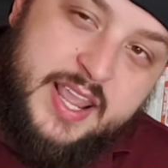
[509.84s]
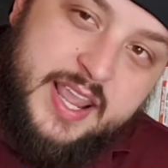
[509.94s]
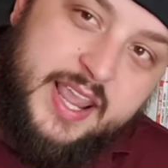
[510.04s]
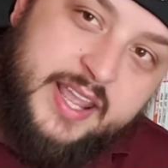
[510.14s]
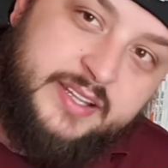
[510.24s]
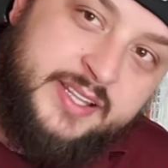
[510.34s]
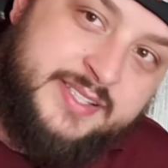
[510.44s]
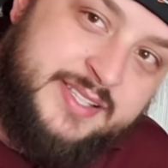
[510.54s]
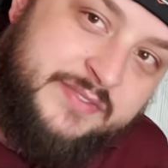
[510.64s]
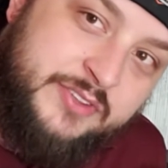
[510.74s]
and let's
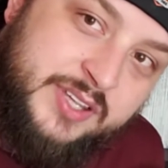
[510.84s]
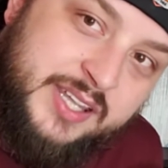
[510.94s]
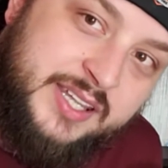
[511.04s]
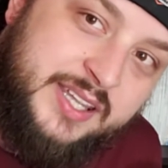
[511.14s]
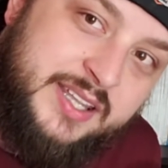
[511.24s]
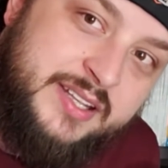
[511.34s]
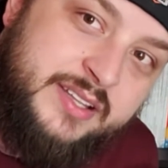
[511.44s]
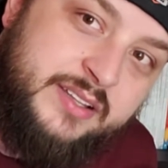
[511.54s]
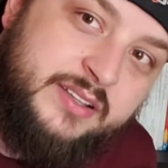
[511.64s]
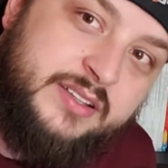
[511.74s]
see if you can
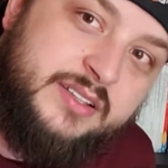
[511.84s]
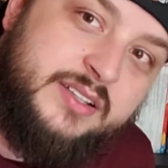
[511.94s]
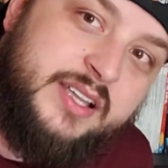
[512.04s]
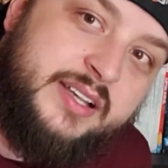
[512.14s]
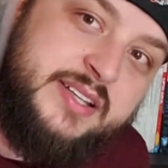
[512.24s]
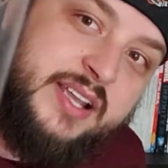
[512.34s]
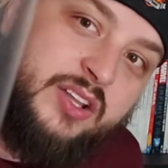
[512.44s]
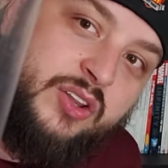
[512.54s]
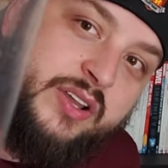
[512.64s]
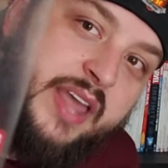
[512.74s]
take a
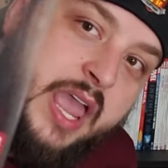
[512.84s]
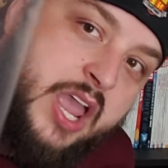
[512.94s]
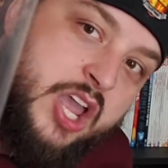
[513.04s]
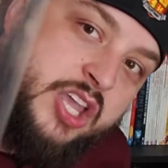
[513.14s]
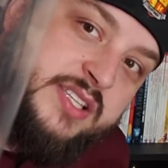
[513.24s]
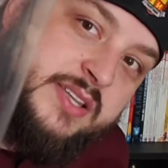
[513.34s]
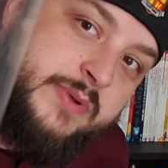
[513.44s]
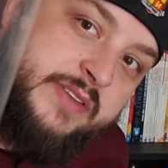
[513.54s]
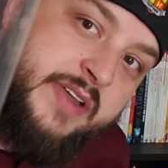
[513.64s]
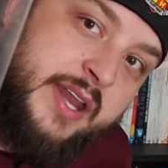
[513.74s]
look at that. See
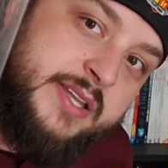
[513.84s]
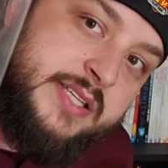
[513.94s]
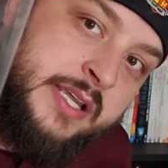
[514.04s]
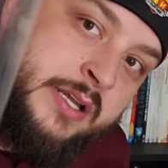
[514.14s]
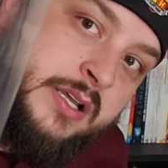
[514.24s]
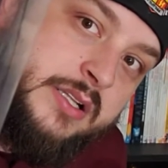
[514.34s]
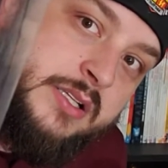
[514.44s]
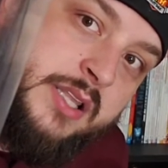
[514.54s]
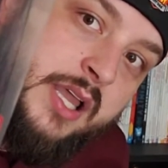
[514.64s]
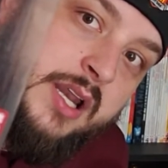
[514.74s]
what he's got in his hand?
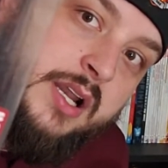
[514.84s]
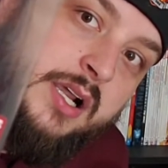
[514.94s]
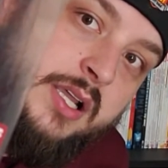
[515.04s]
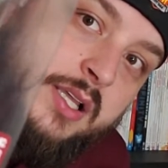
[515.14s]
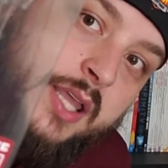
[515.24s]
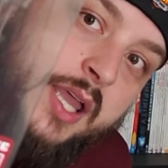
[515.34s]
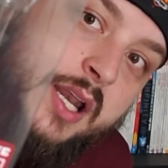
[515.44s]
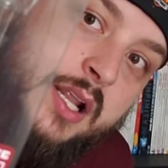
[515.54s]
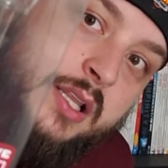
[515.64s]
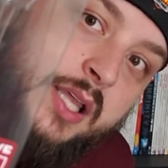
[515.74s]
Look at that, look at that,
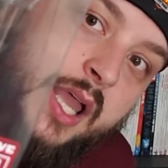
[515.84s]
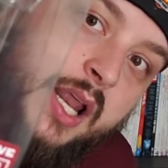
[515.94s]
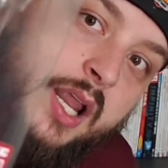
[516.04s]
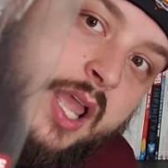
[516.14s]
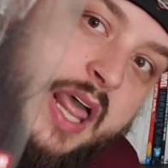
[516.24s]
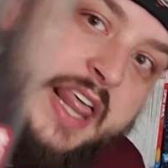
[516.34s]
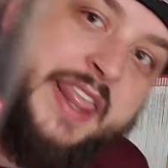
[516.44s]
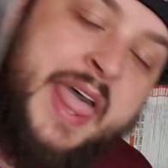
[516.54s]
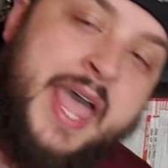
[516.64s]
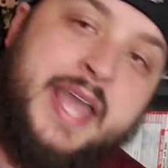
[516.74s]
look at
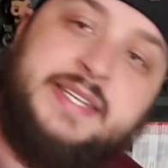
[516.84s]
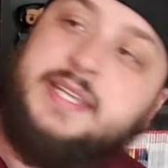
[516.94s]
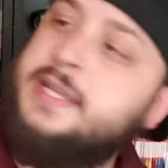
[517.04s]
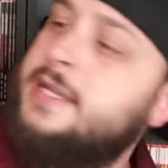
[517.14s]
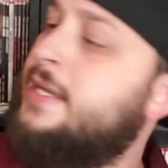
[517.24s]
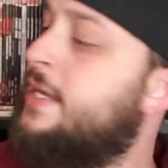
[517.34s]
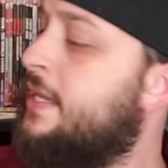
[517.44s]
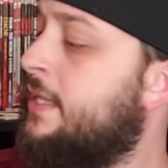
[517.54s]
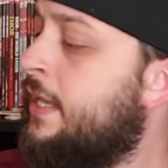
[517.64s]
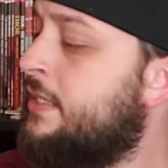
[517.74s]
that.
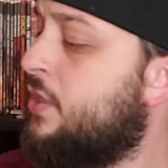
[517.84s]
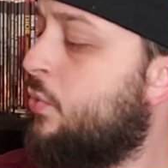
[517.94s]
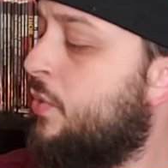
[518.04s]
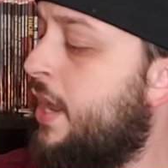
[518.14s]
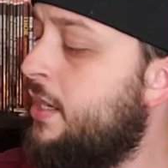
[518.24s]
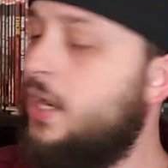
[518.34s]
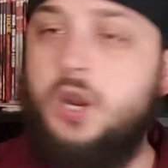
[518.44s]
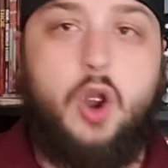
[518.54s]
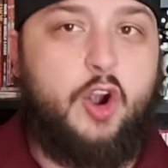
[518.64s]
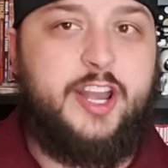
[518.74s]
That is a Red
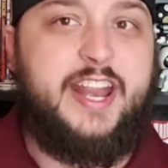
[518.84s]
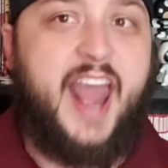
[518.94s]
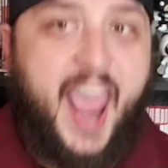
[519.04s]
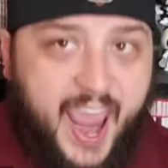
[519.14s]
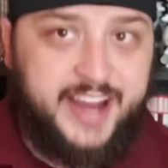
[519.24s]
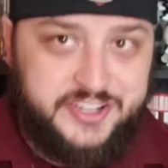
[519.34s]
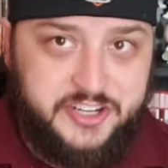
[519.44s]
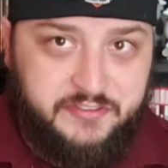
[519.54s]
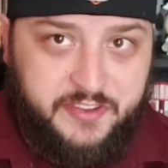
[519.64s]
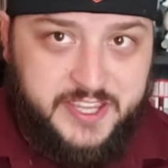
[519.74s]
Guardian
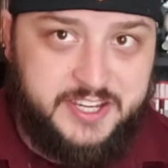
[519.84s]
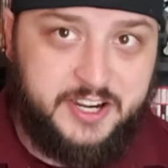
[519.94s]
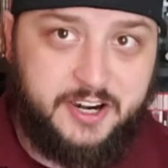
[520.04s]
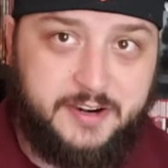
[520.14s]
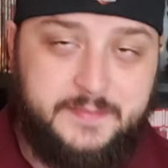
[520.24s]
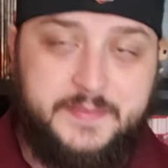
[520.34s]
action figure.